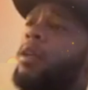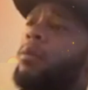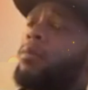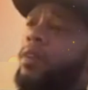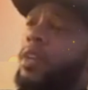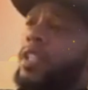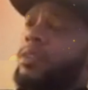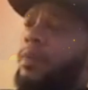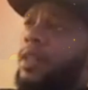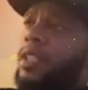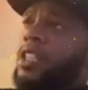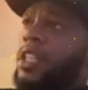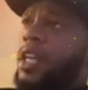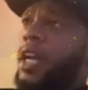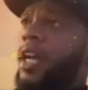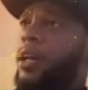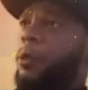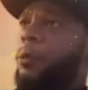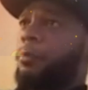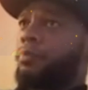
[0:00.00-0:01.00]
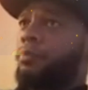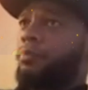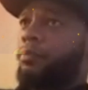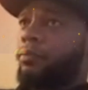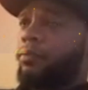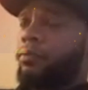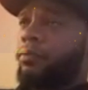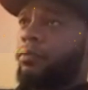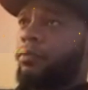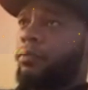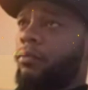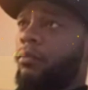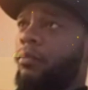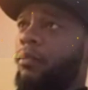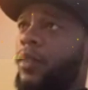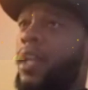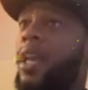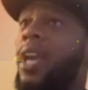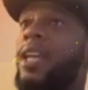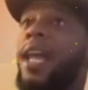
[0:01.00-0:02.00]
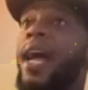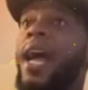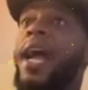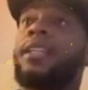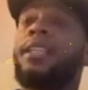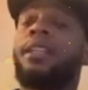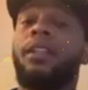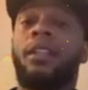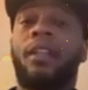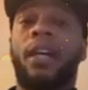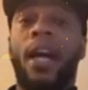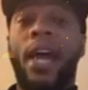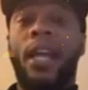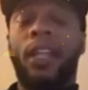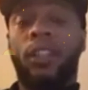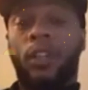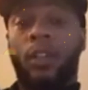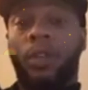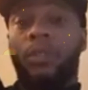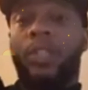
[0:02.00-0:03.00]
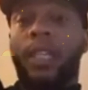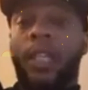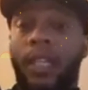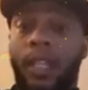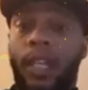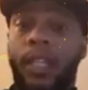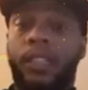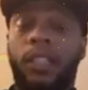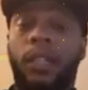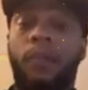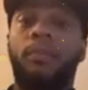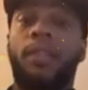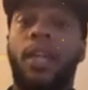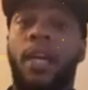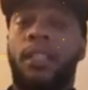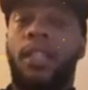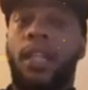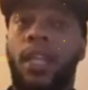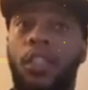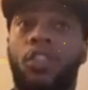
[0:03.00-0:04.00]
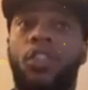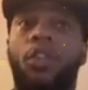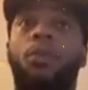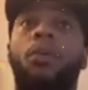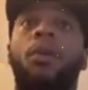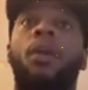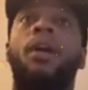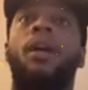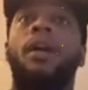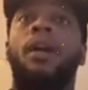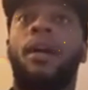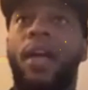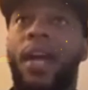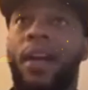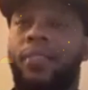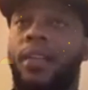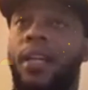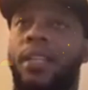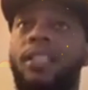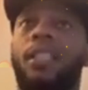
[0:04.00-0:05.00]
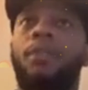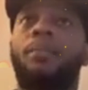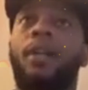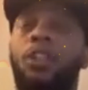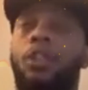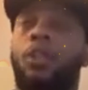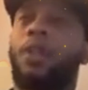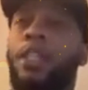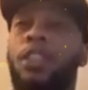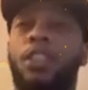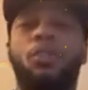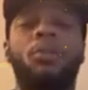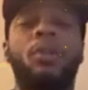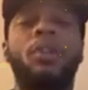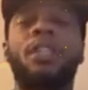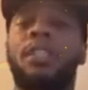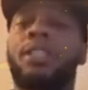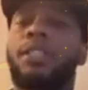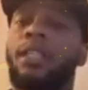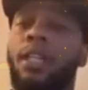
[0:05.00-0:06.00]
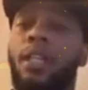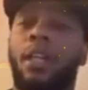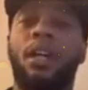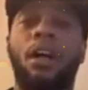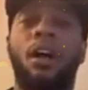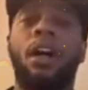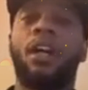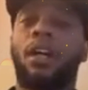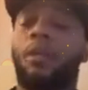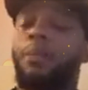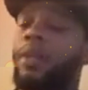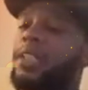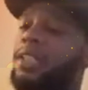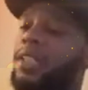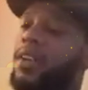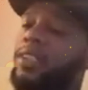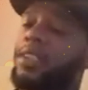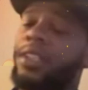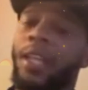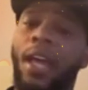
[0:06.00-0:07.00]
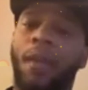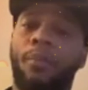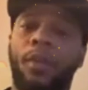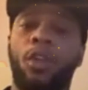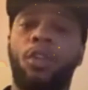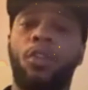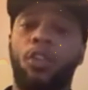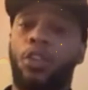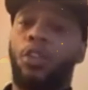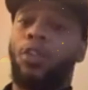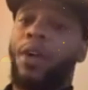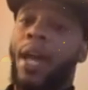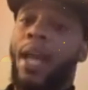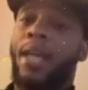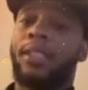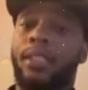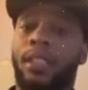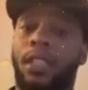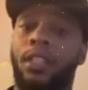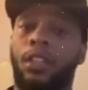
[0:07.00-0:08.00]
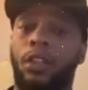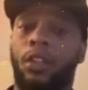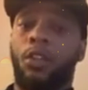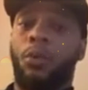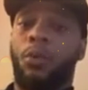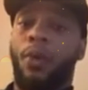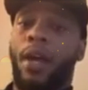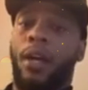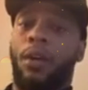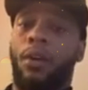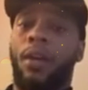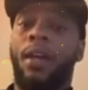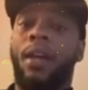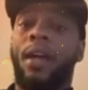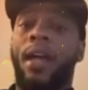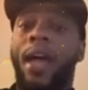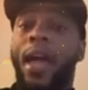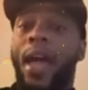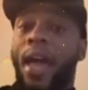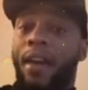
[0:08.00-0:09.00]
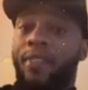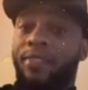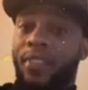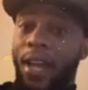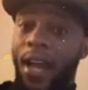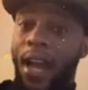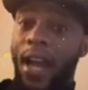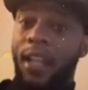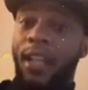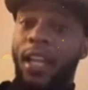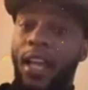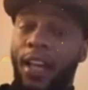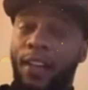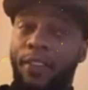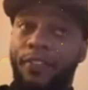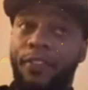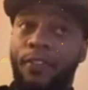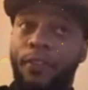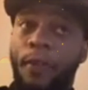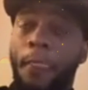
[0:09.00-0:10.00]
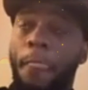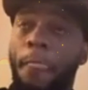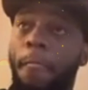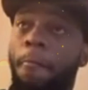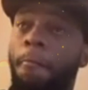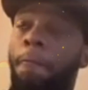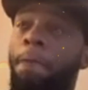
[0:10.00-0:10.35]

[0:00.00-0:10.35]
Embrace my child. And I had to go take care of something that day. So after I see my daughter, I just wanted to see her and hug her because everything had been going on. I hadn't seen her in a little while. After I left,